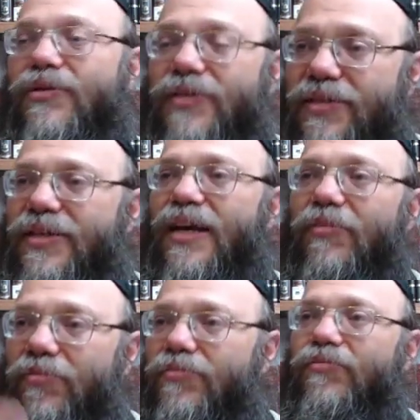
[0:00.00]
It's the
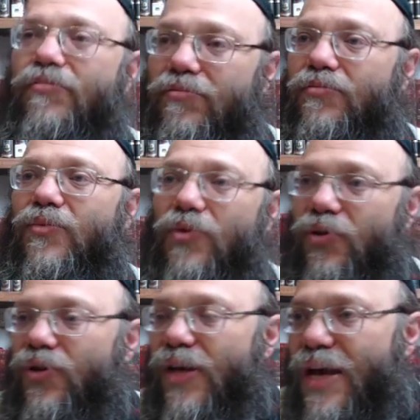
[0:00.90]
same
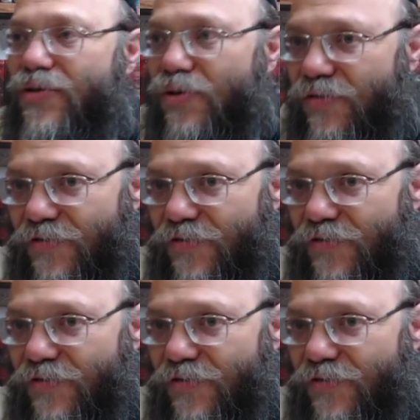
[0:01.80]
continuation of